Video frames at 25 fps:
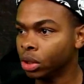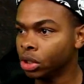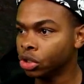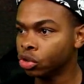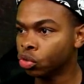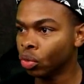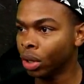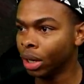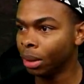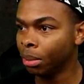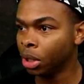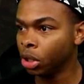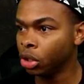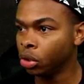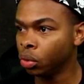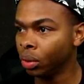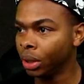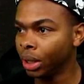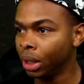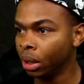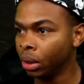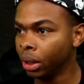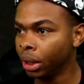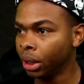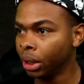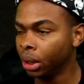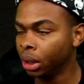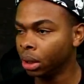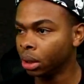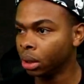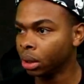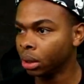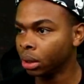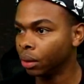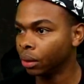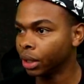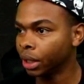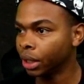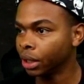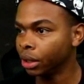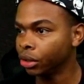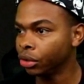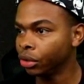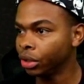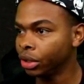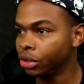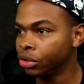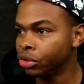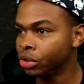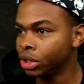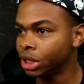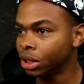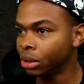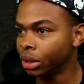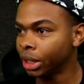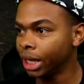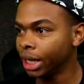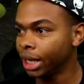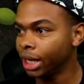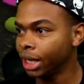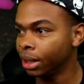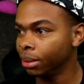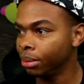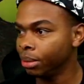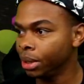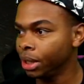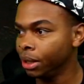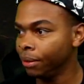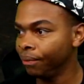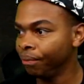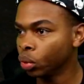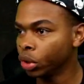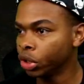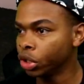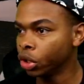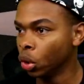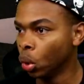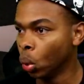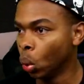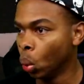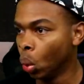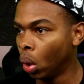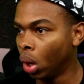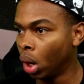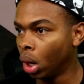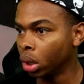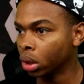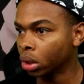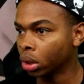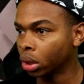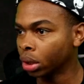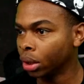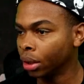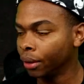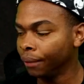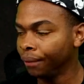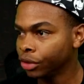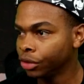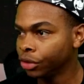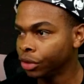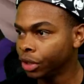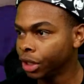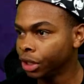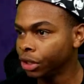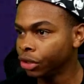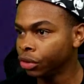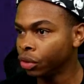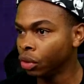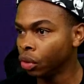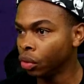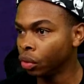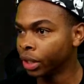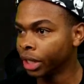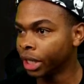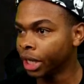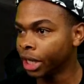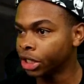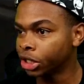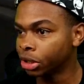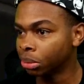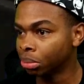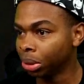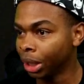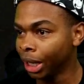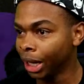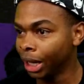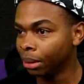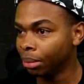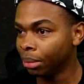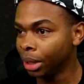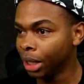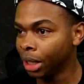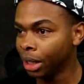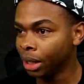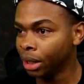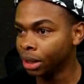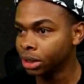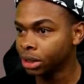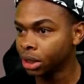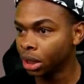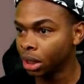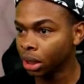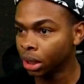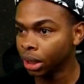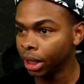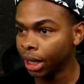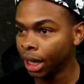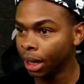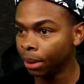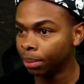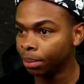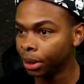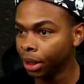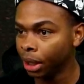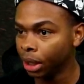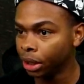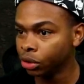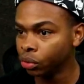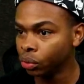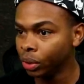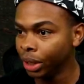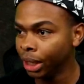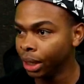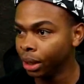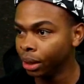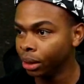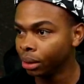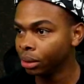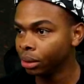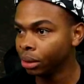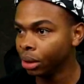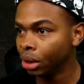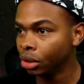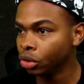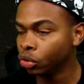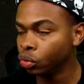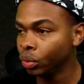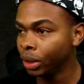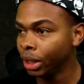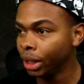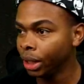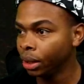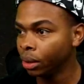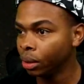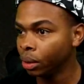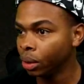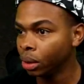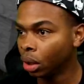What is grandma doing out here? Okay, you, you still can't get me with your walker. You think you're gonna catch a black man? It's not gonna happen, not today, not today.